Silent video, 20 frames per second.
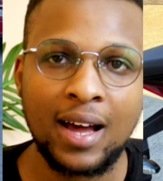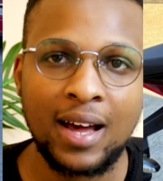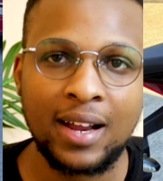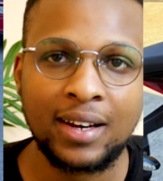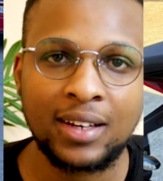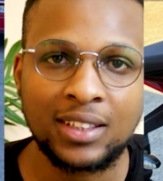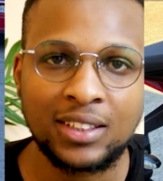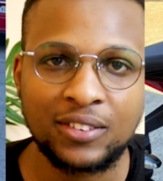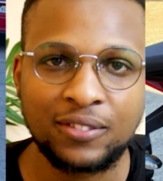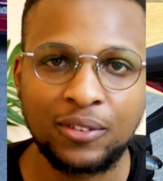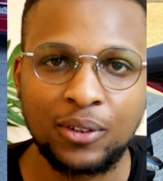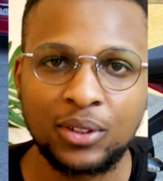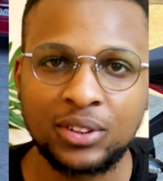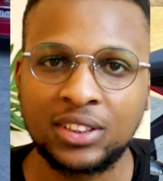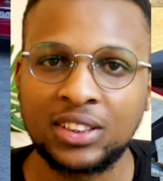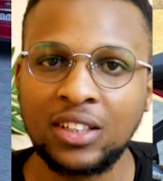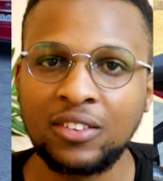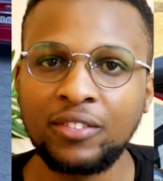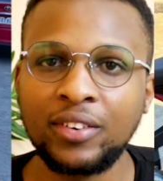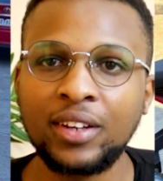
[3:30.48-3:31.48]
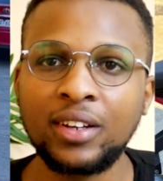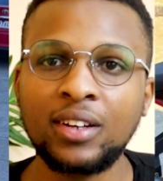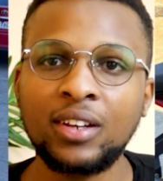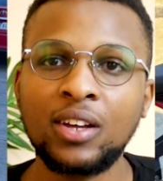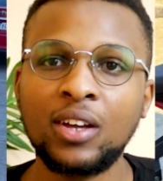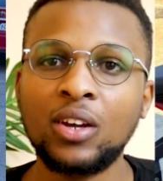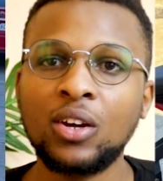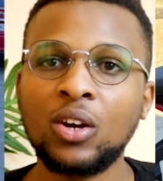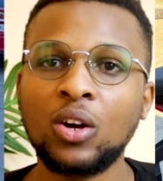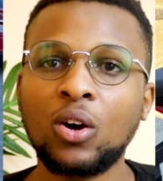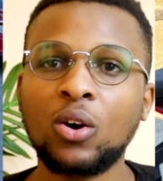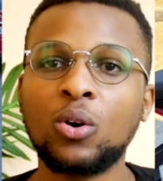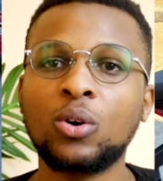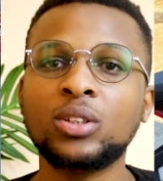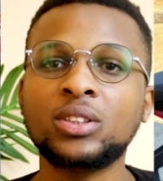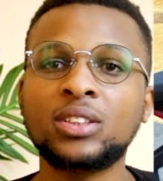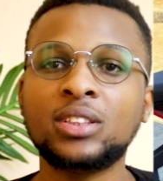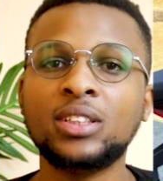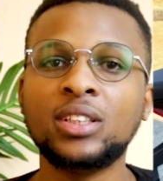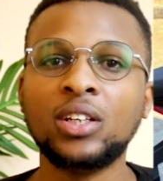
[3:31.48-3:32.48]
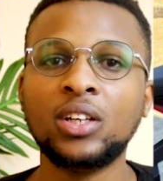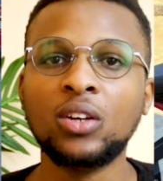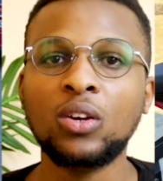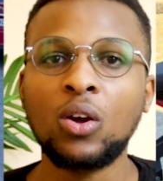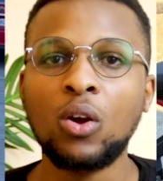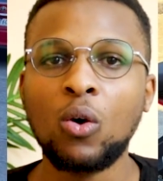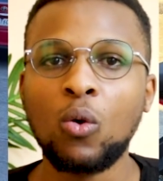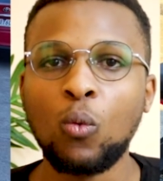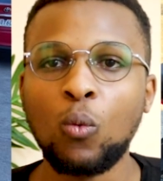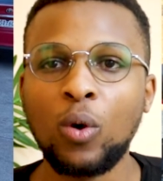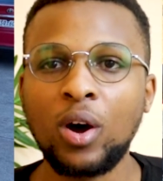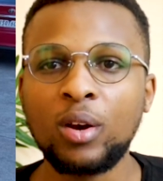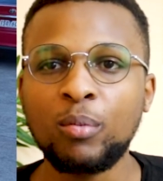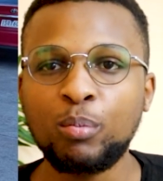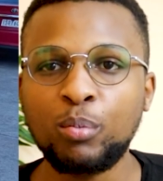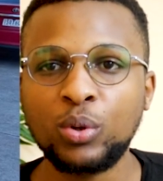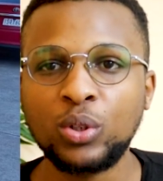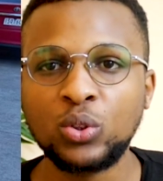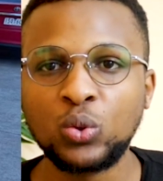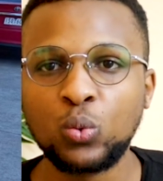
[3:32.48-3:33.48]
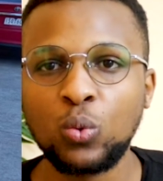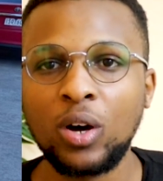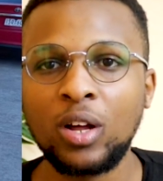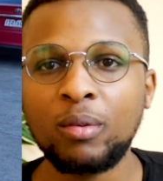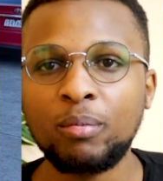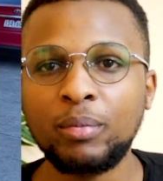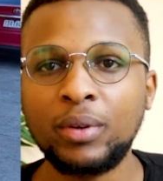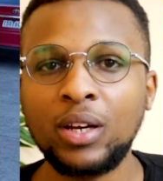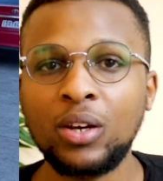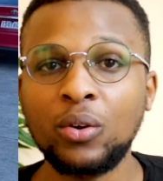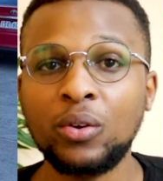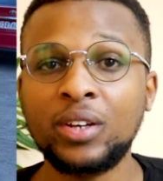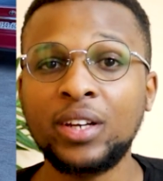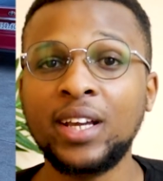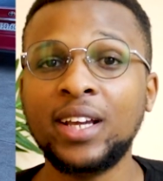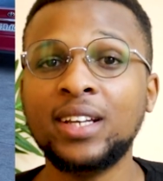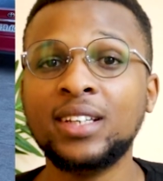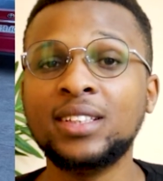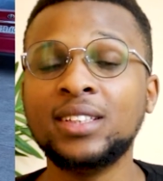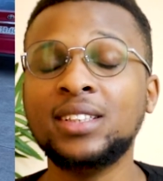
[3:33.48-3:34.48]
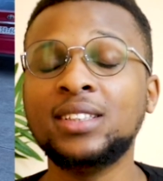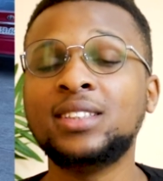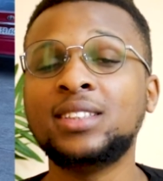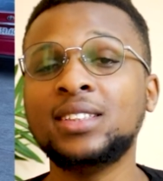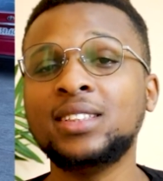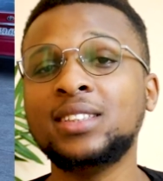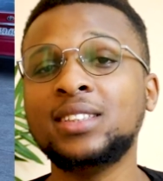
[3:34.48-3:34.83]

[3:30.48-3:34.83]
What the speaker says: RS47 costing 1.1 million, and it